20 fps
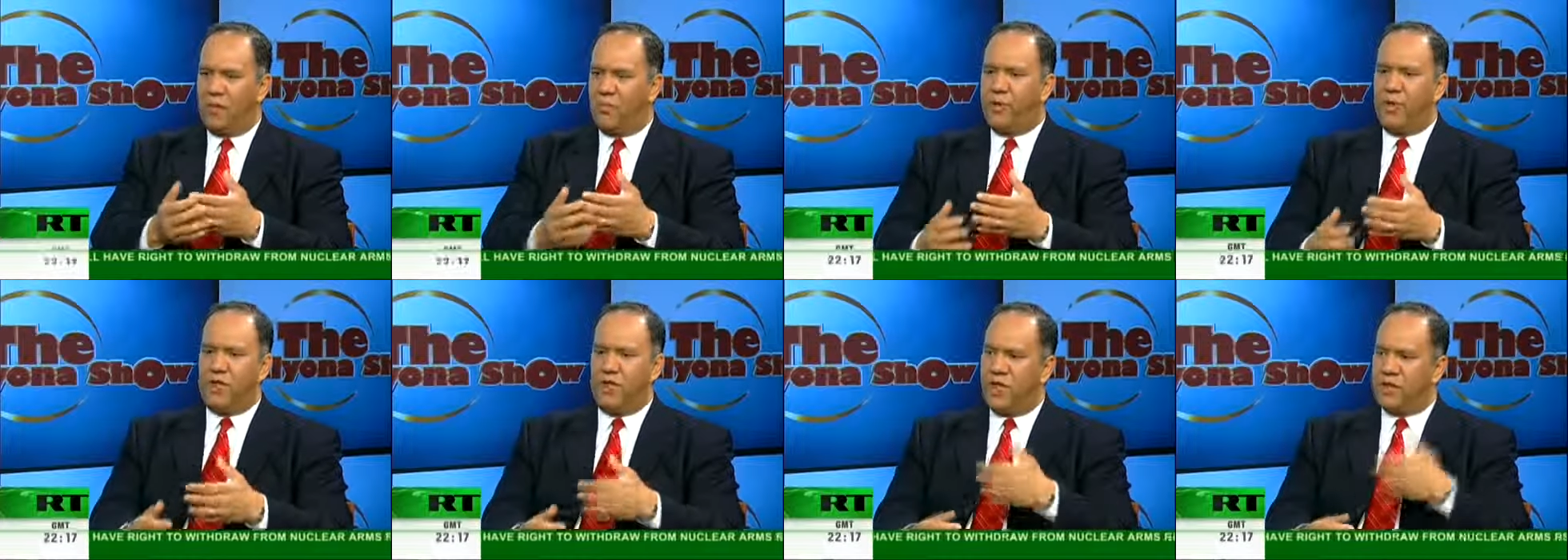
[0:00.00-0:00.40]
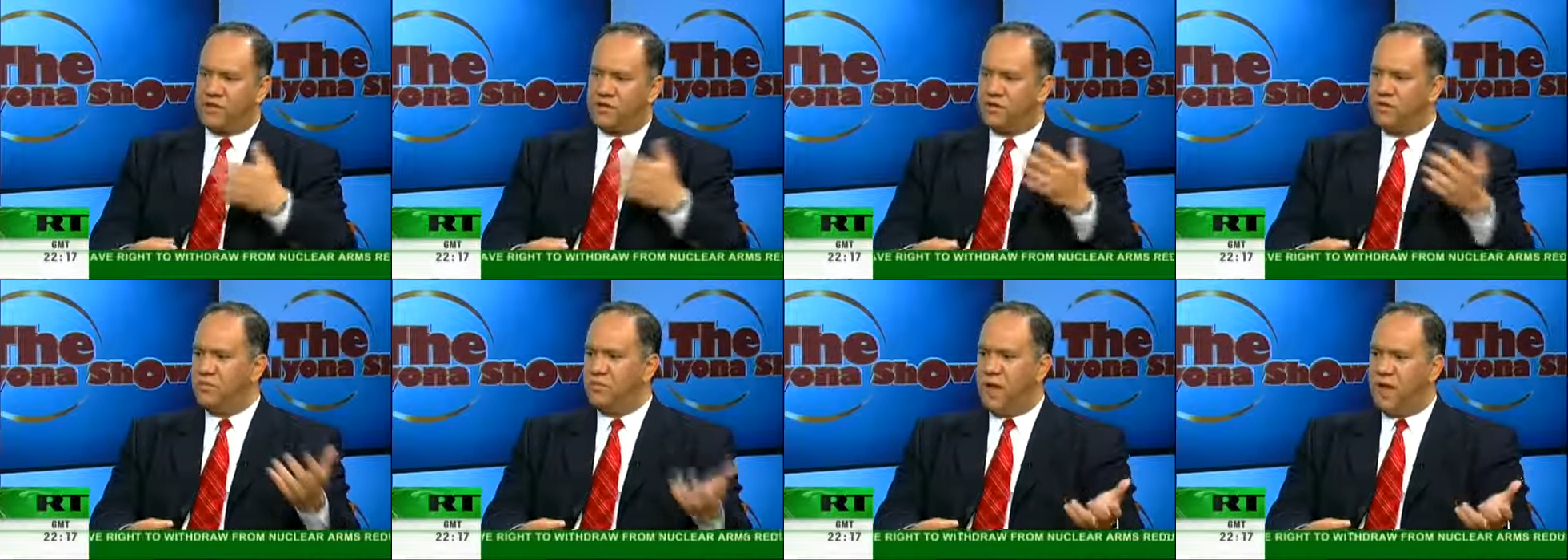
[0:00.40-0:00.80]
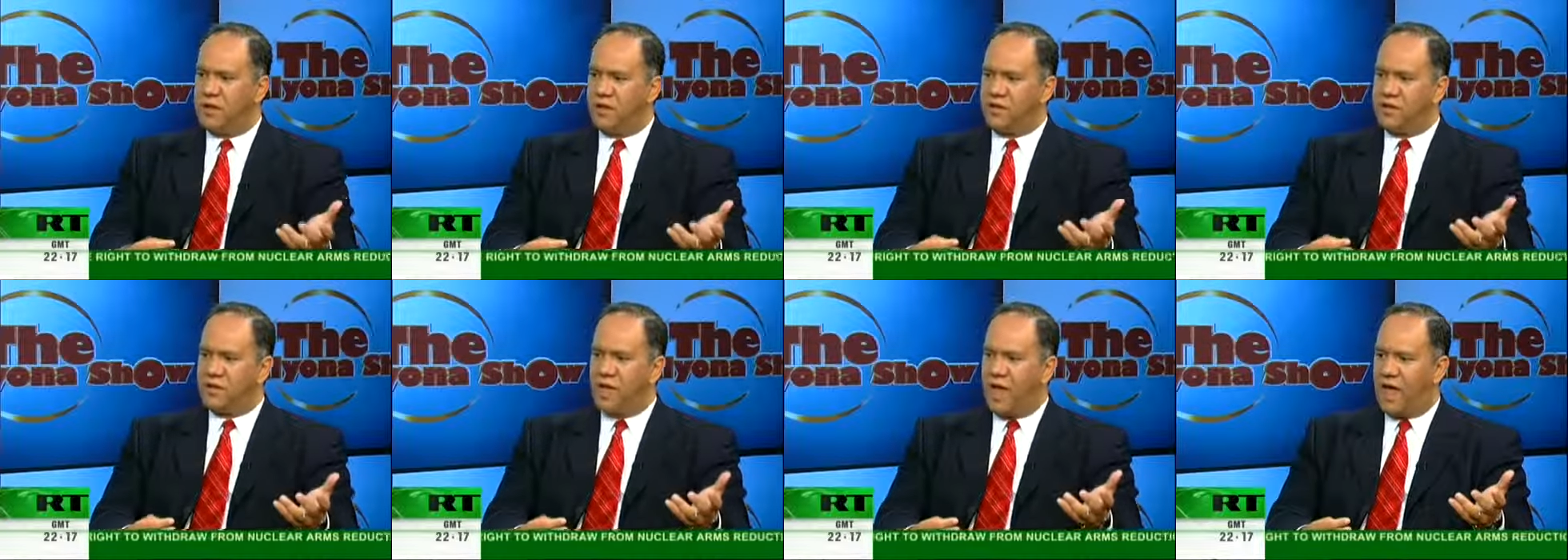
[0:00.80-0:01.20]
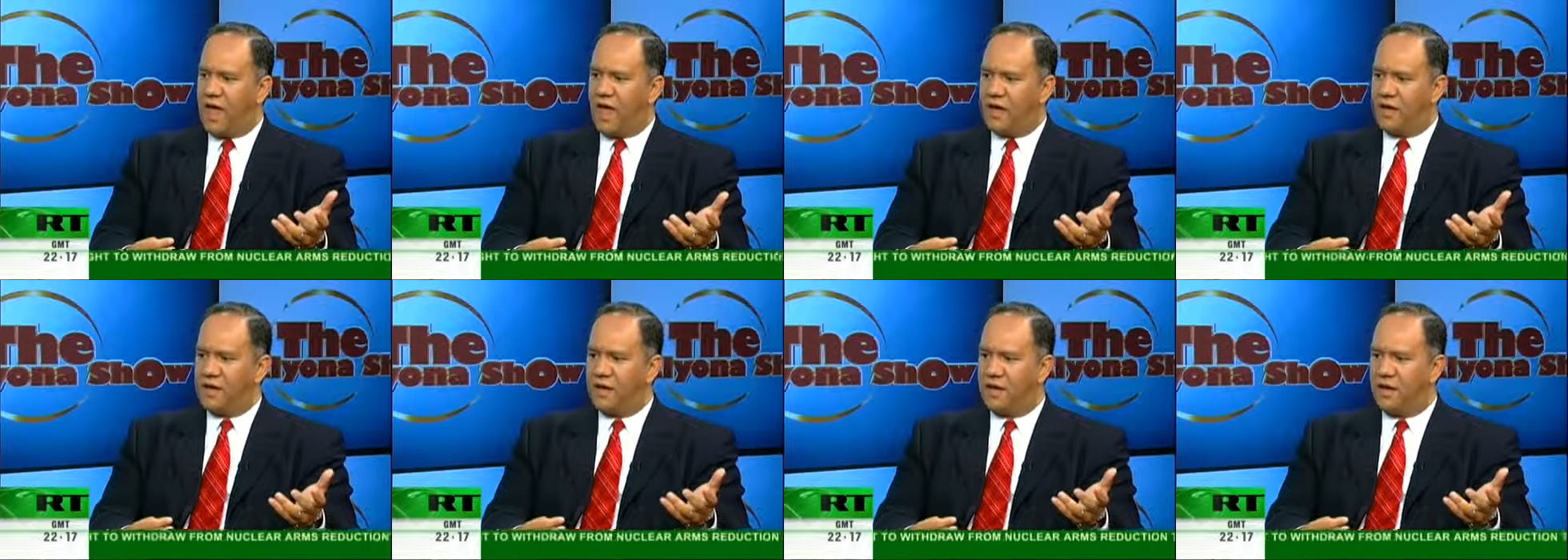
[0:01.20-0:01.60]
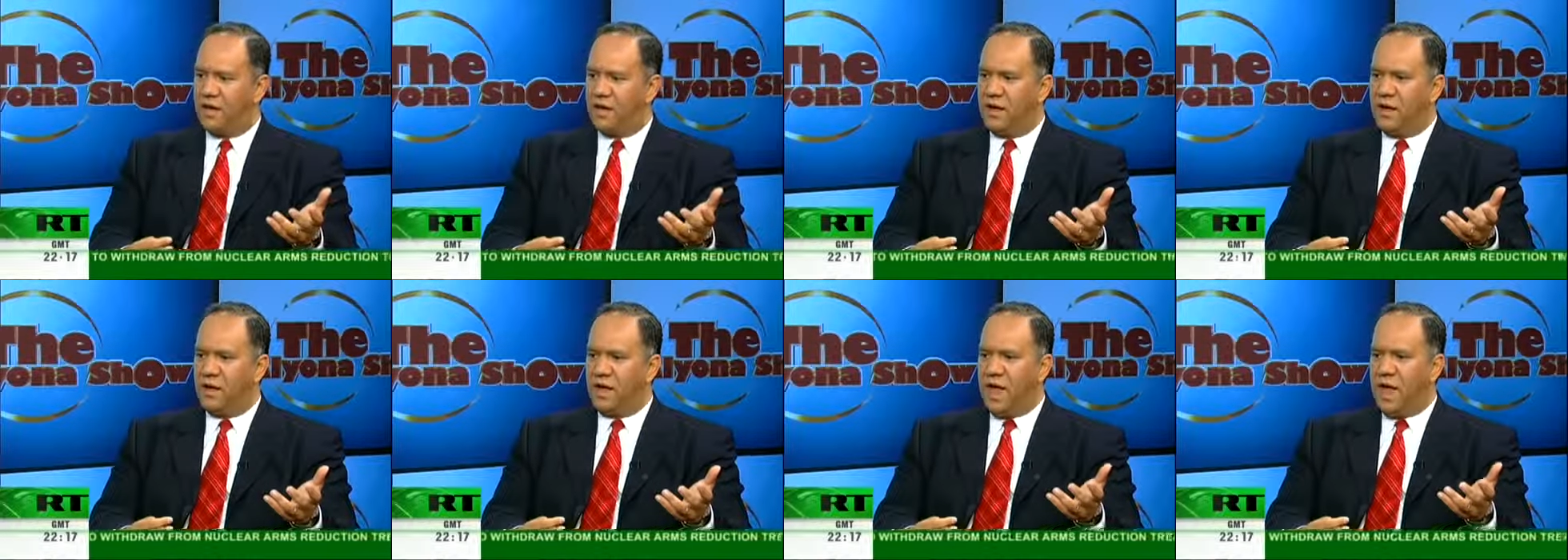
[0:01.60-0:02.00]
But yet 2 men are dead,
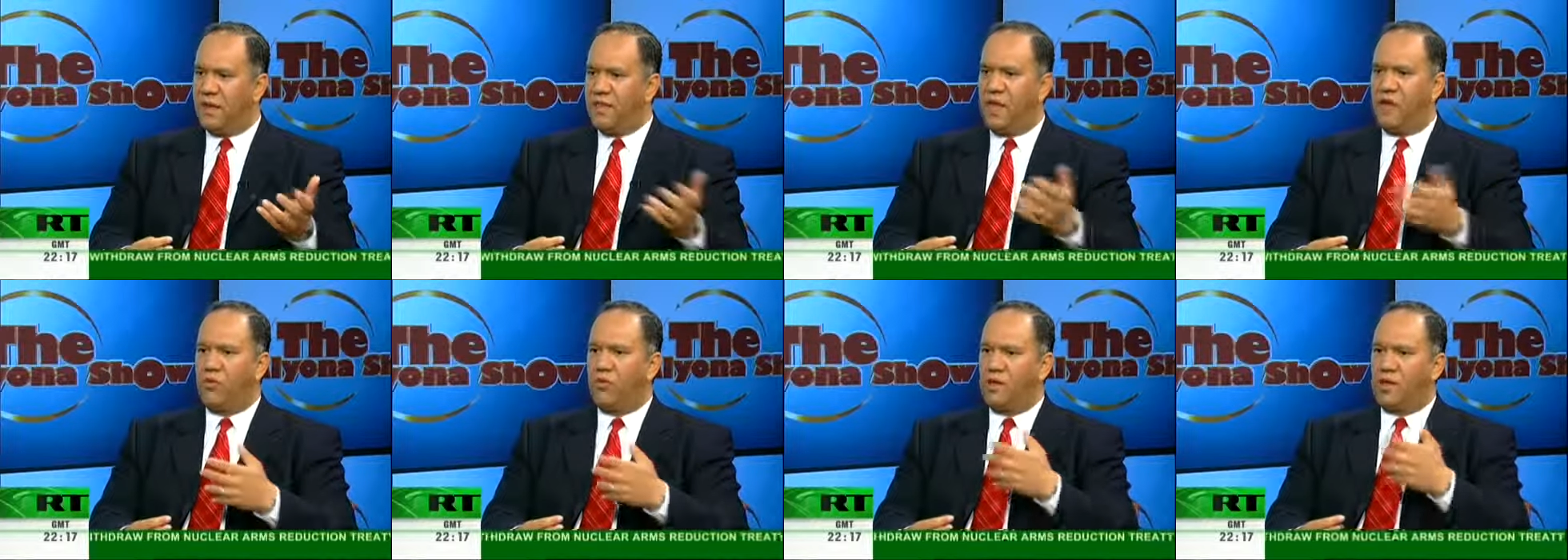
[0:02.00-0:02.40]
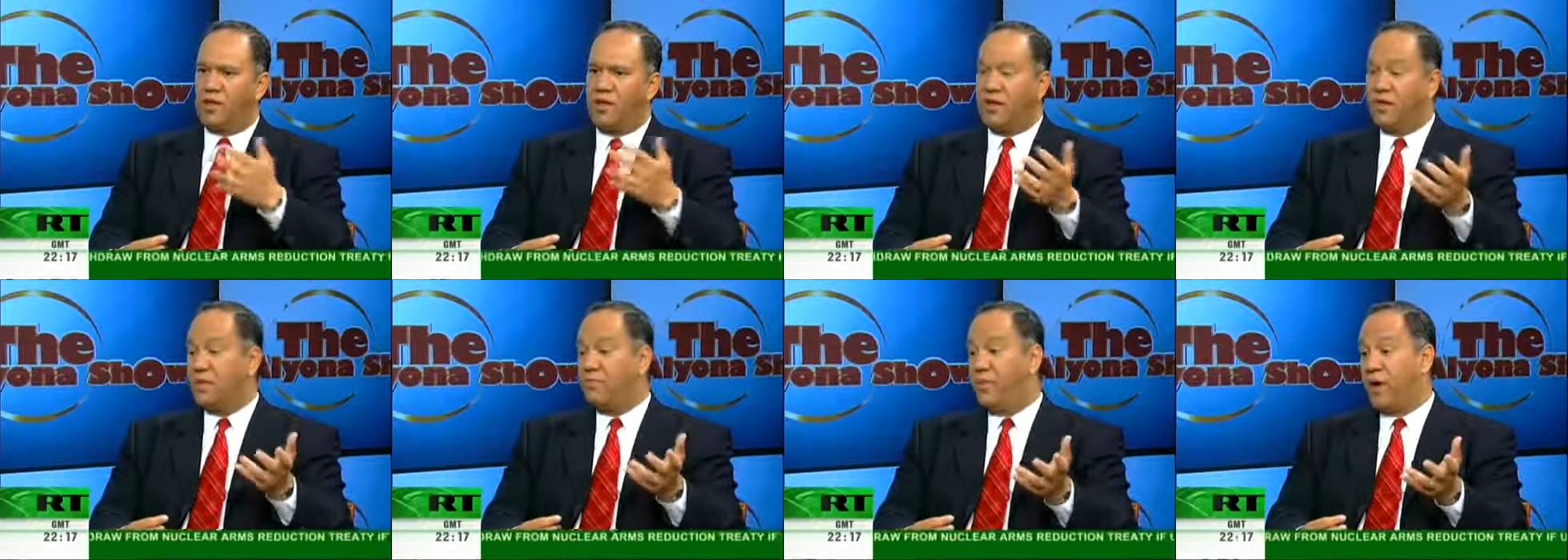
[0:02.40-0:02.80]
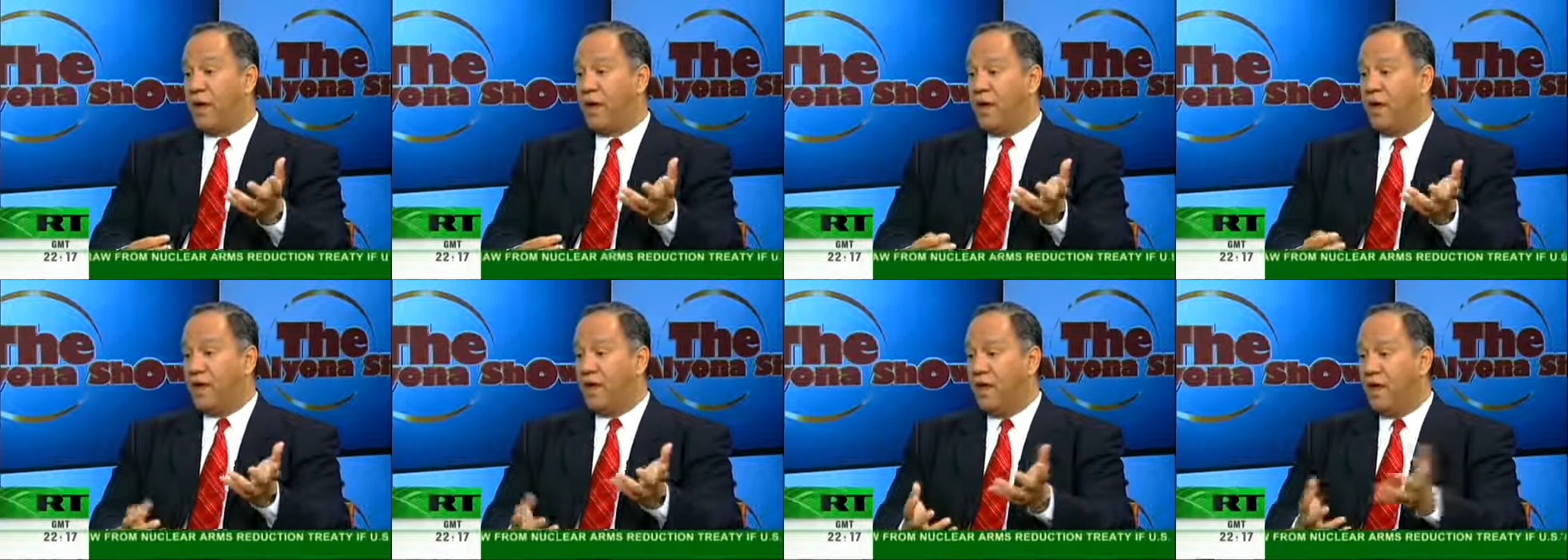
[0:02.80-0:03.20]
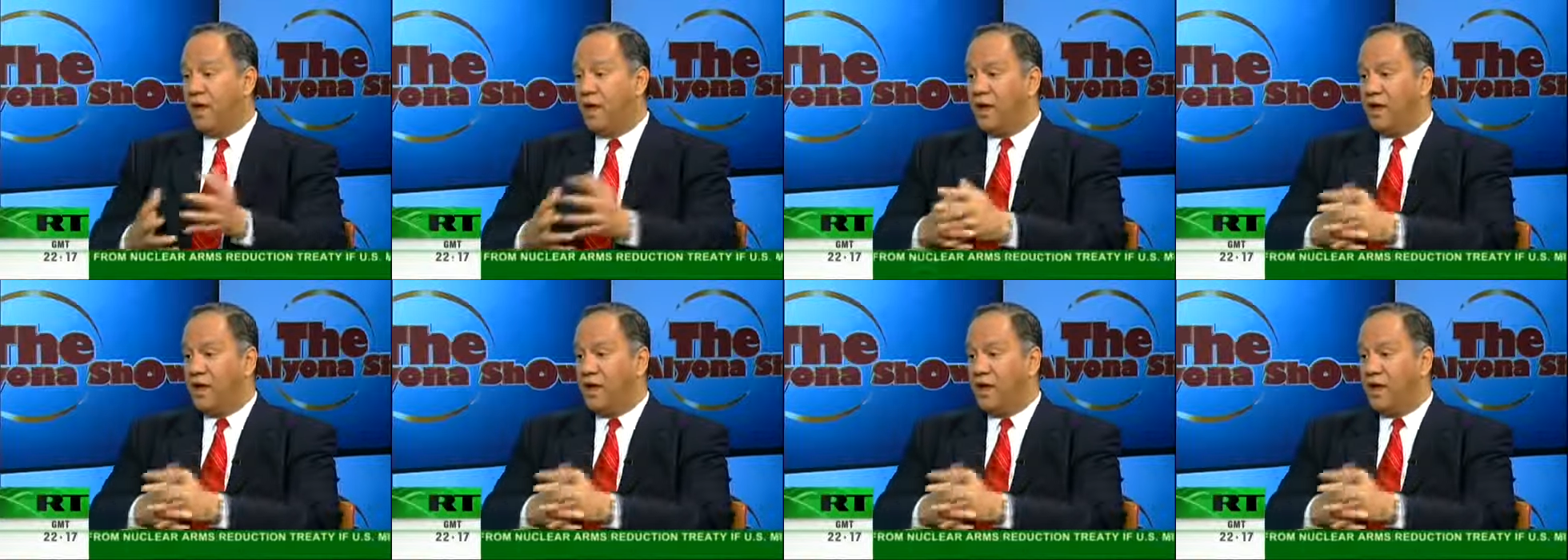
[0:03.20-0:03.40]
and they were killed by